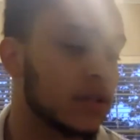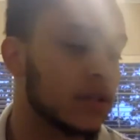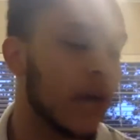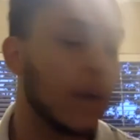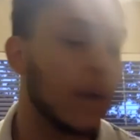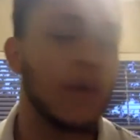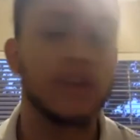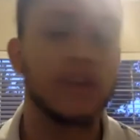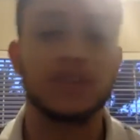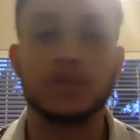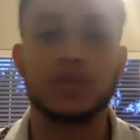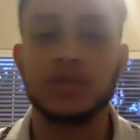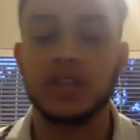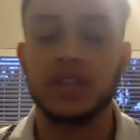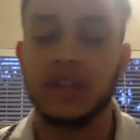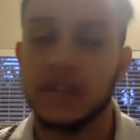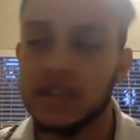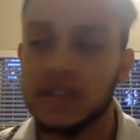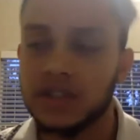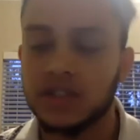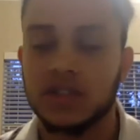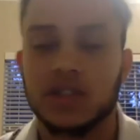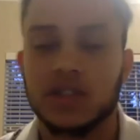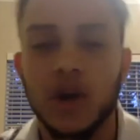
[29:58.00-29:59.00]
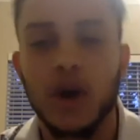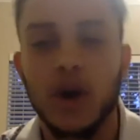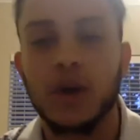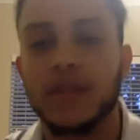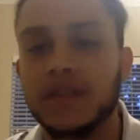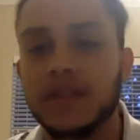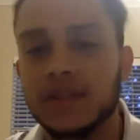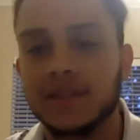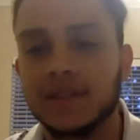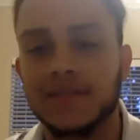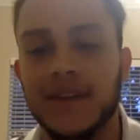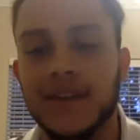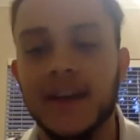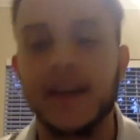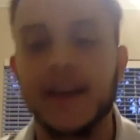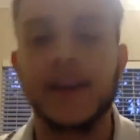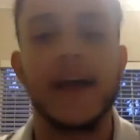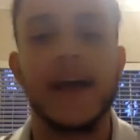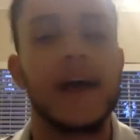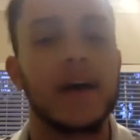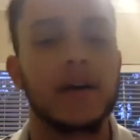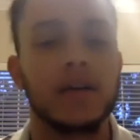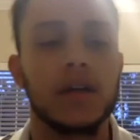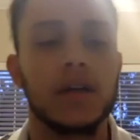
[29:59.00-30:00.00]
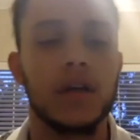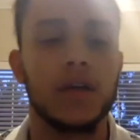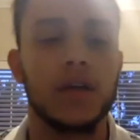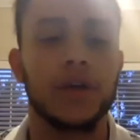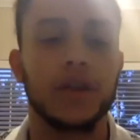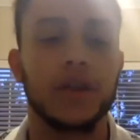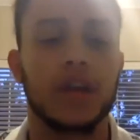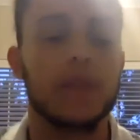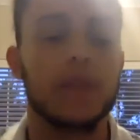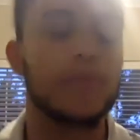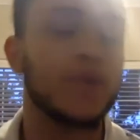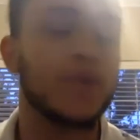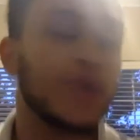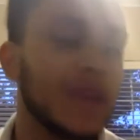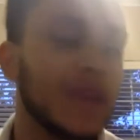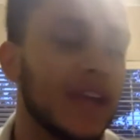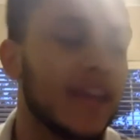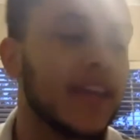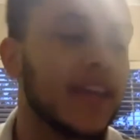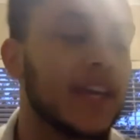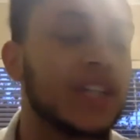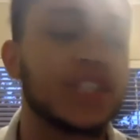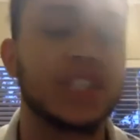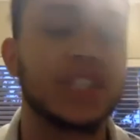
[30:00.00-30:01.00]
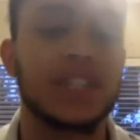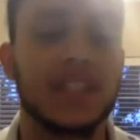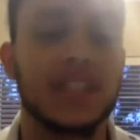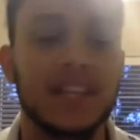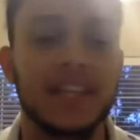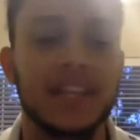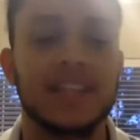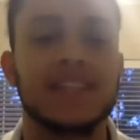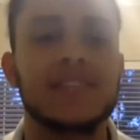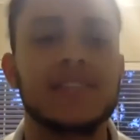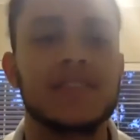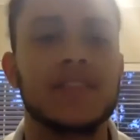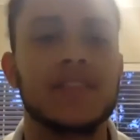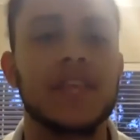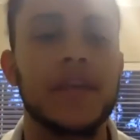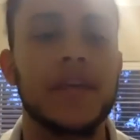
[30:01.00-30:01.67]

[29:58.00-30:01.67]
want you to start this right now. Communication is the